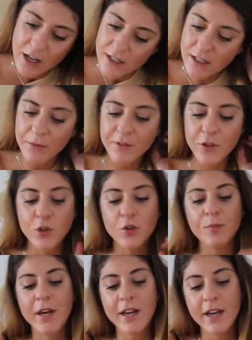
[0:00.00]
Some of you
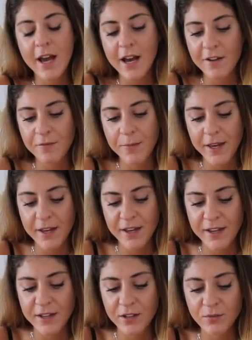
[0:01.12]
may have
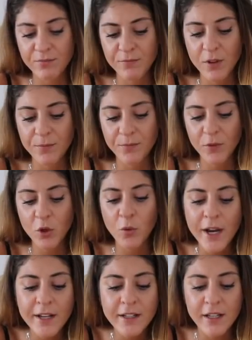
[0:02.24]
been
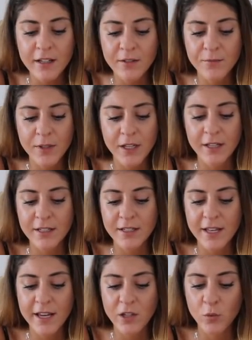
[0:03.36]
quite in a, in a
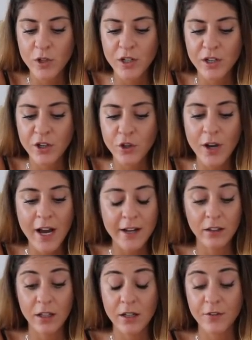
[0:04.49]
state where you had
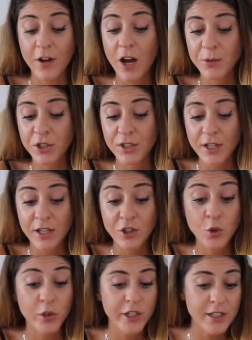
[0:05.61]
a lot of options and
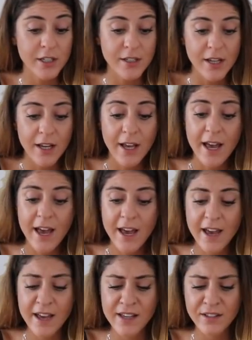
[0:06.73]
choices
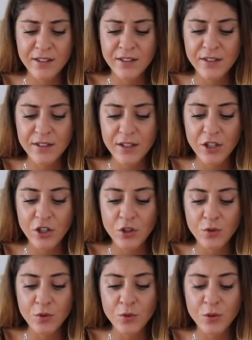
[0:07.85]
and
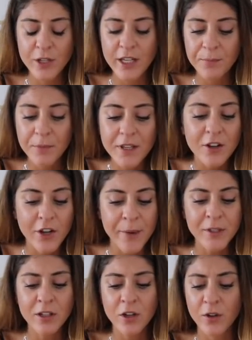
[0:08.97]
you keep you
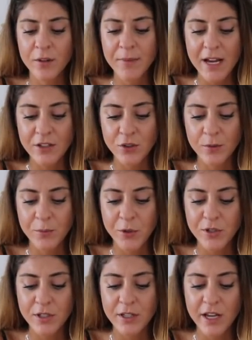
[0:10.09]
kept on going back to a
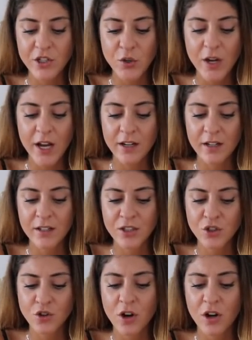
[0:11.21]
person that you had a
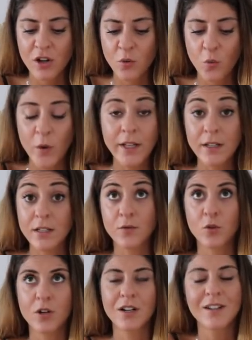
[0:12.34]
strong weakness
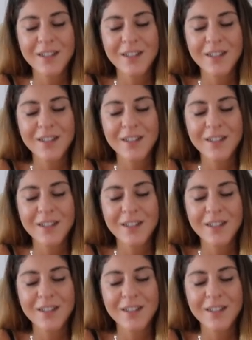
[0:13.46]
for